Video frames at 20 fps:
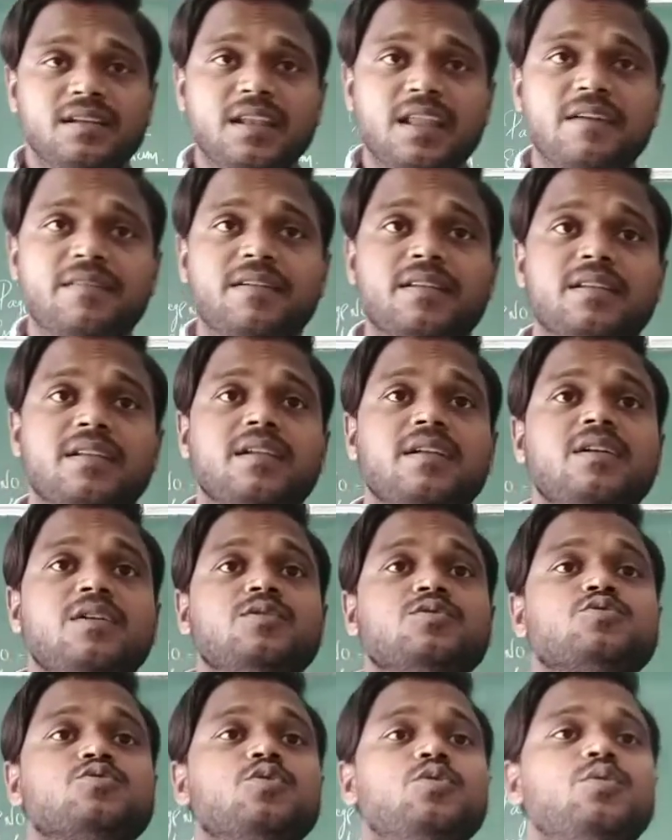level.
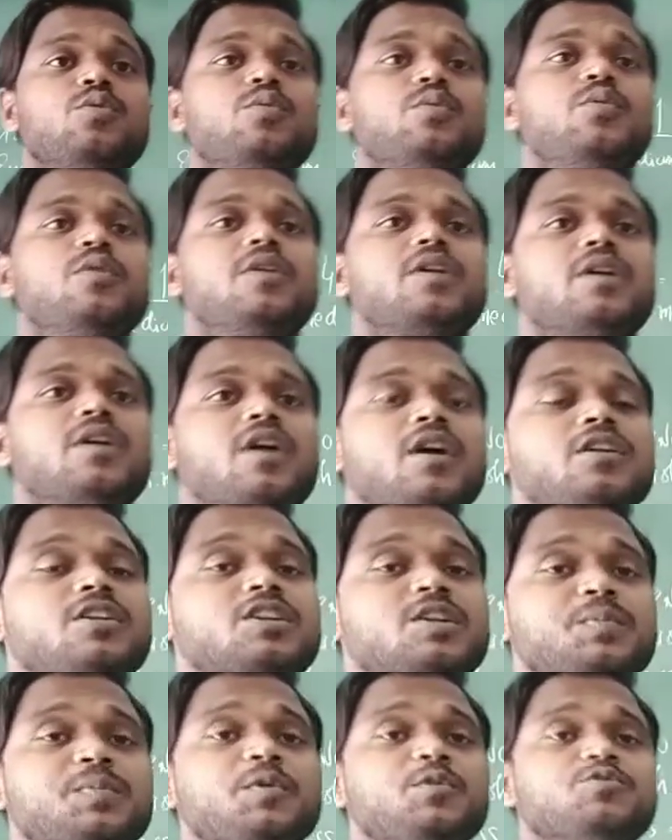So
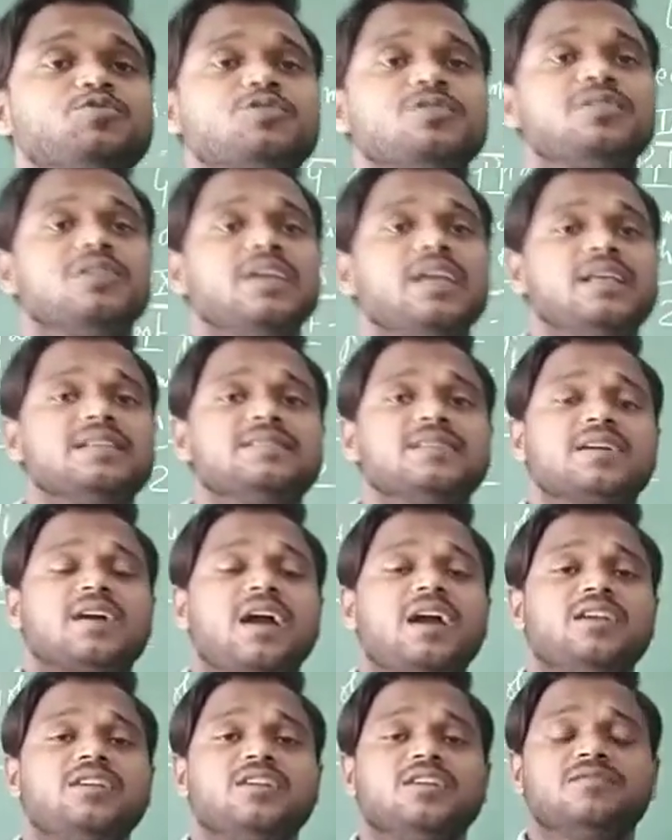contribution is a
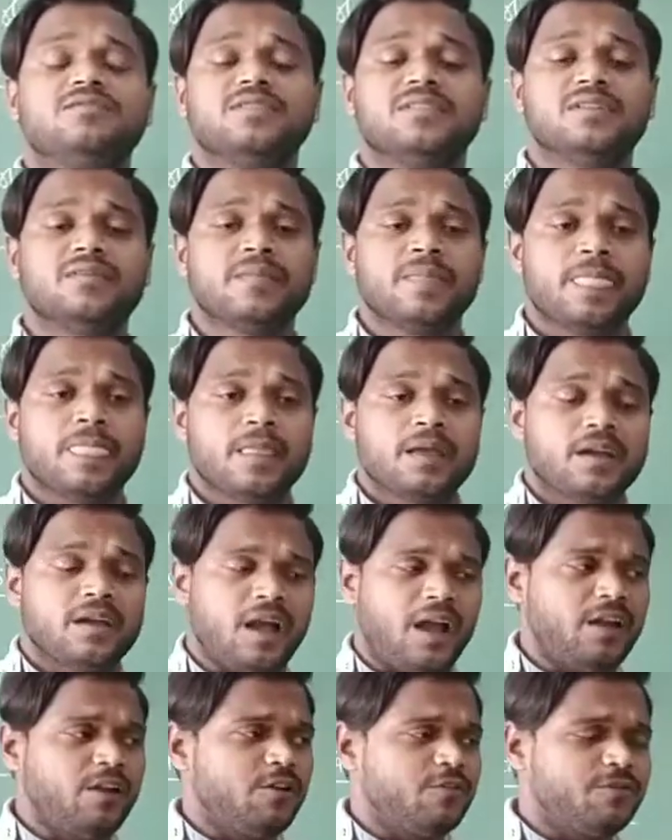kind of a
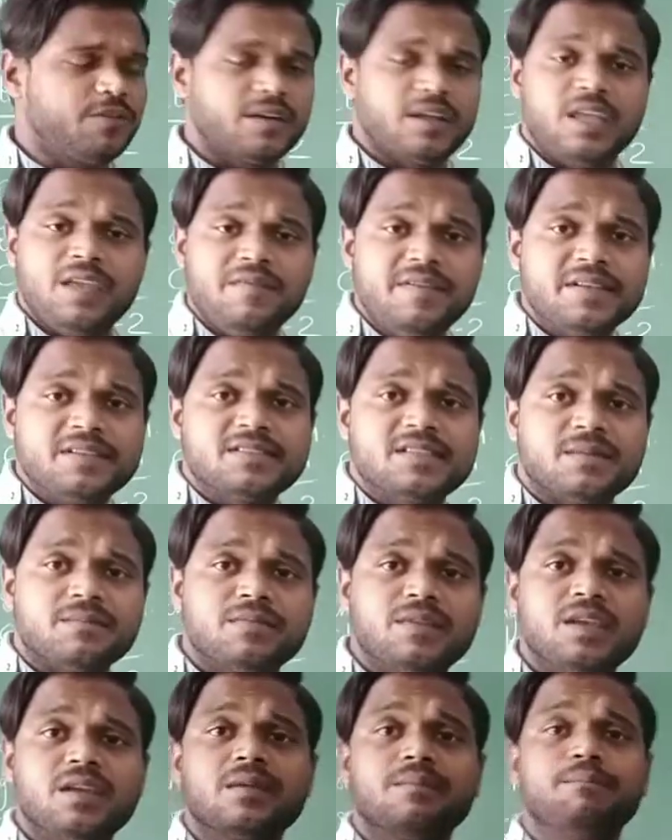giving
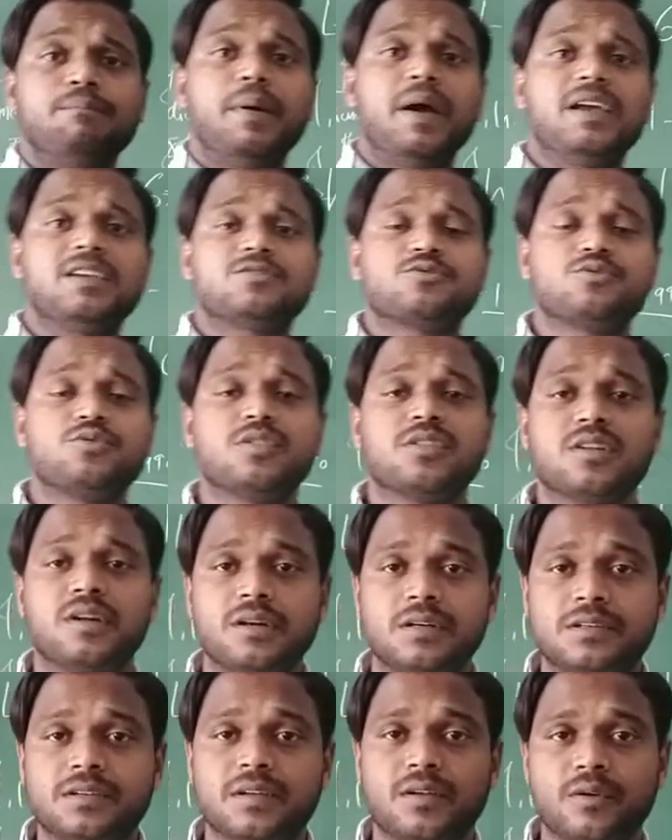something best to the
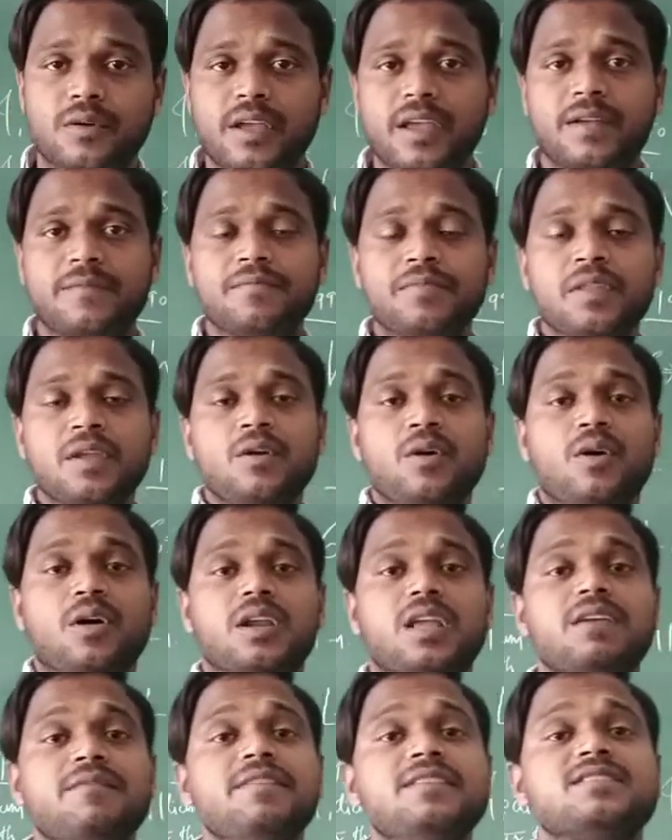country, okay, or
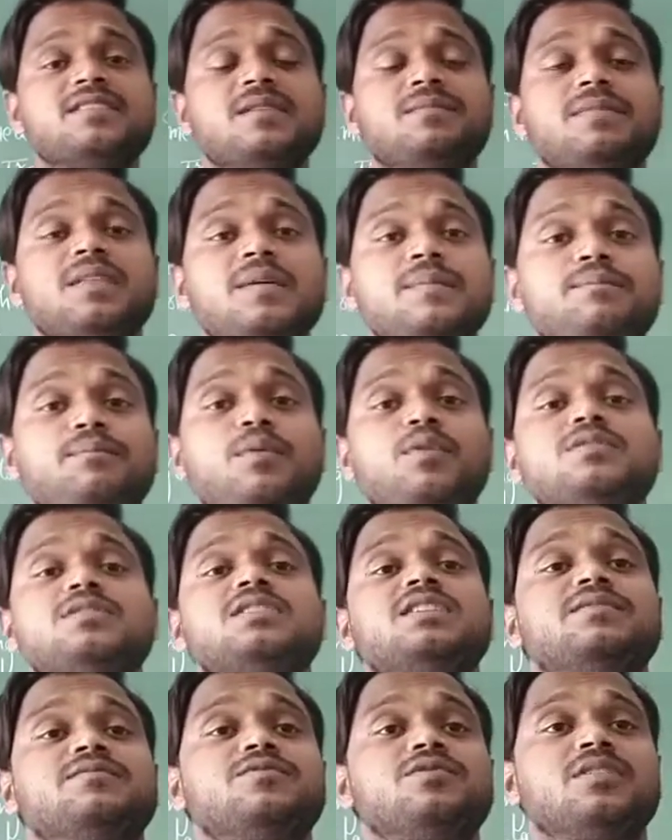giving something
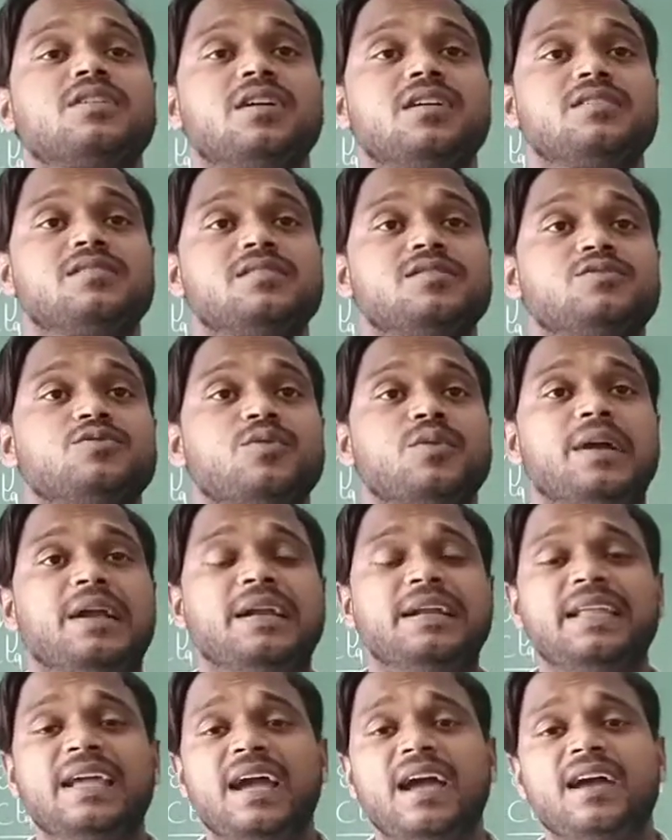positive to the country. So
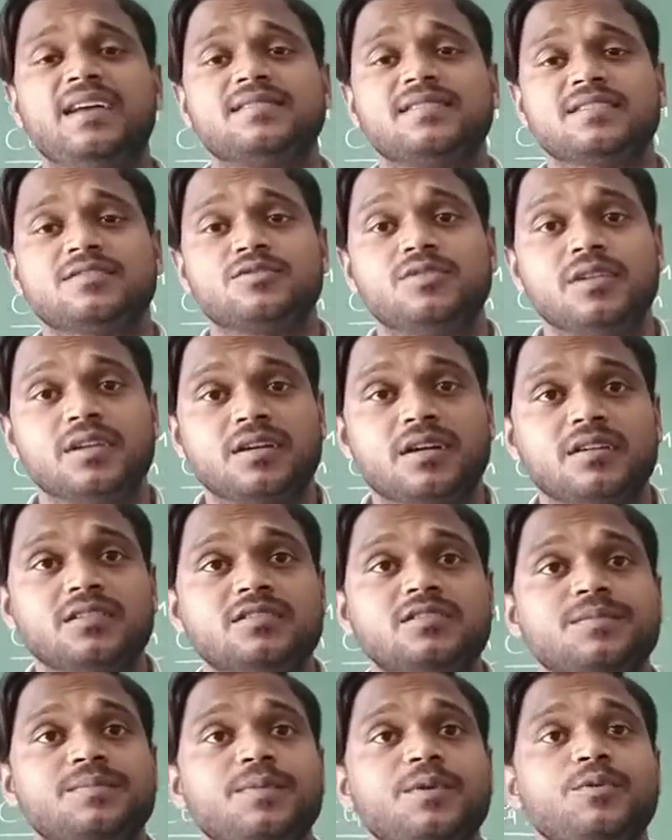India has actually
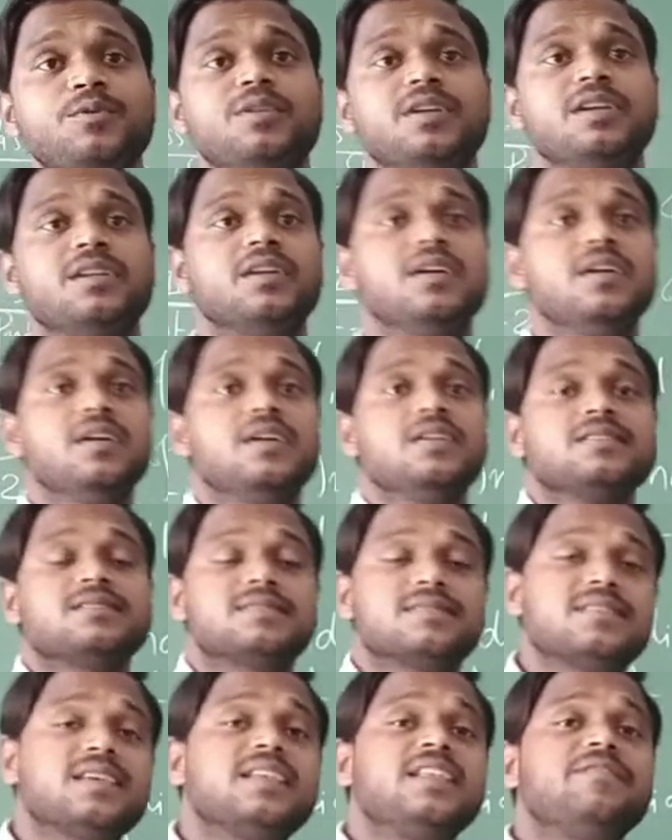contributed
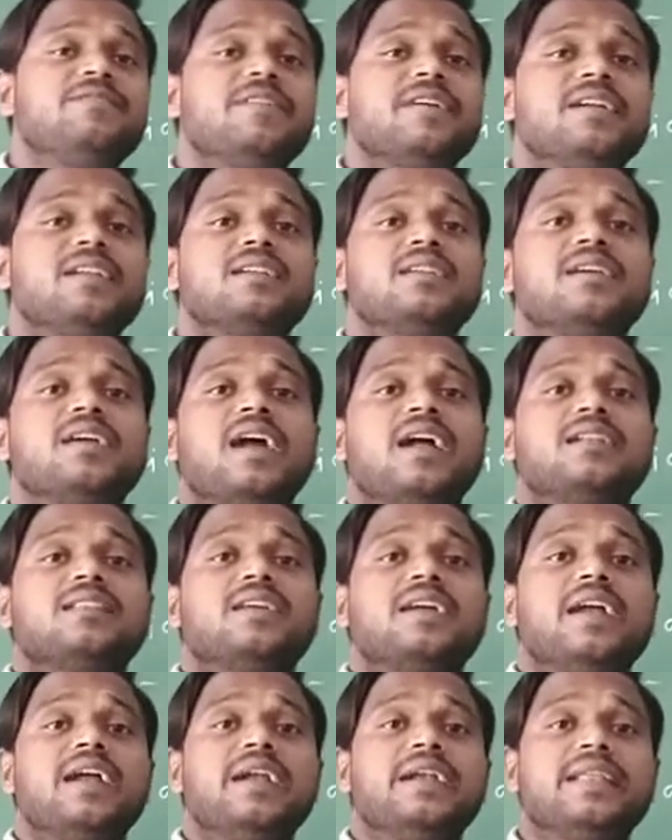significantly at
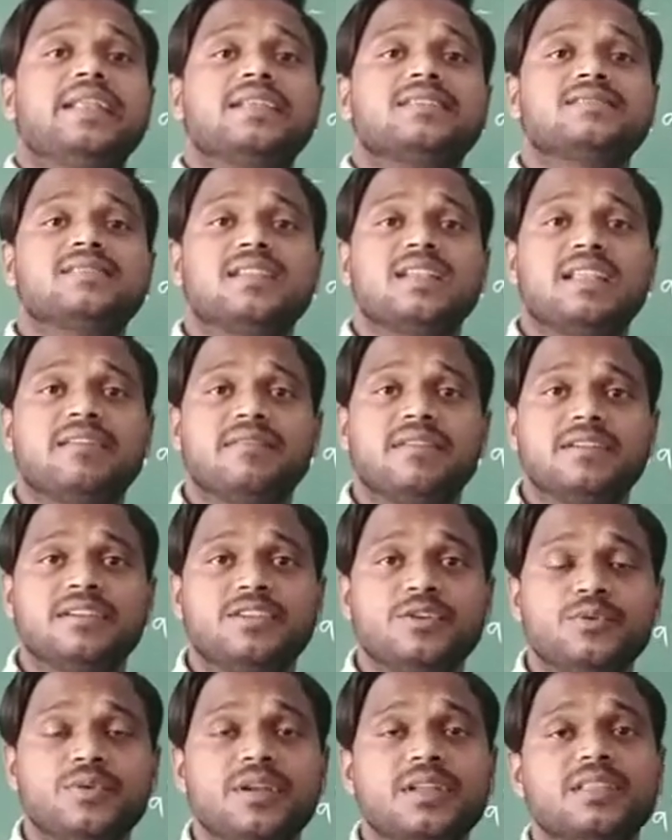the international level
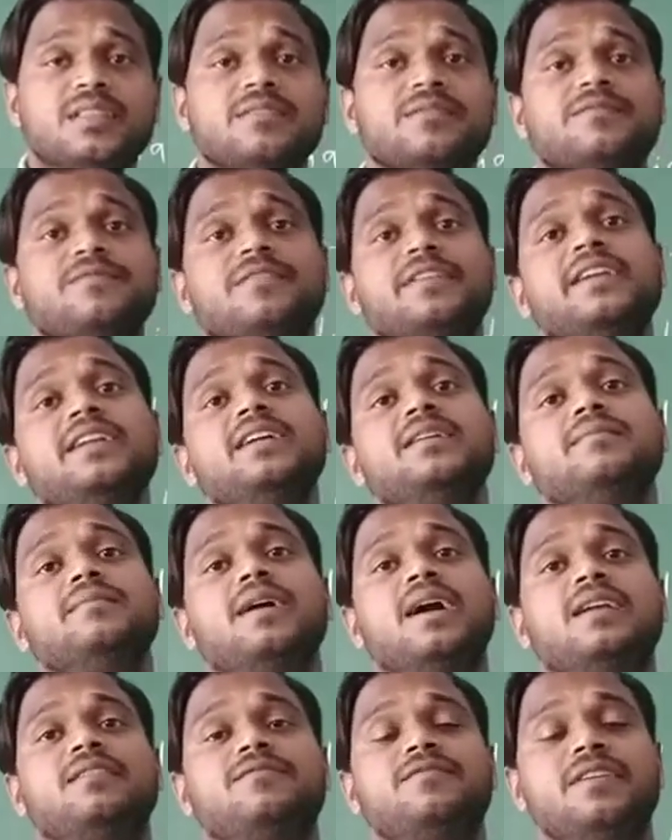during the
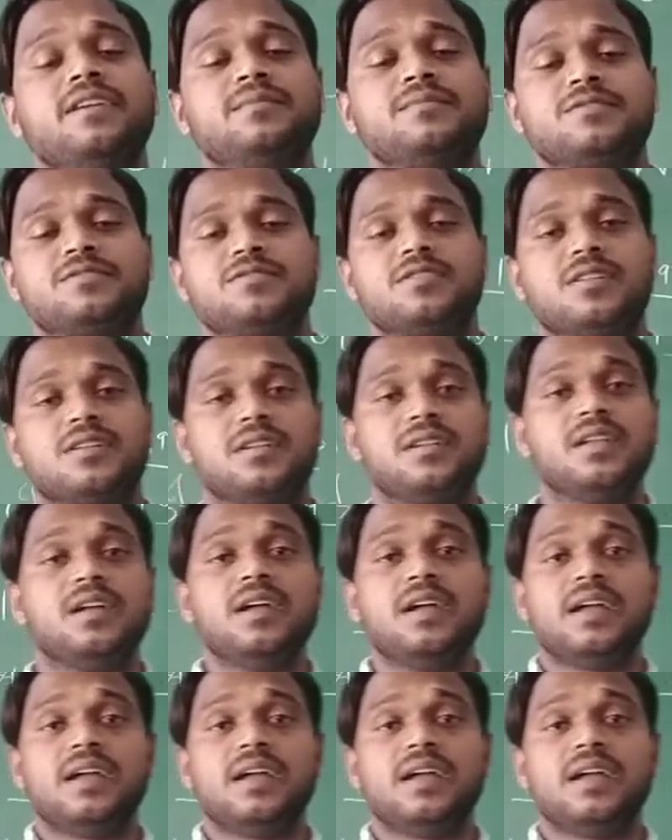freedom struggle,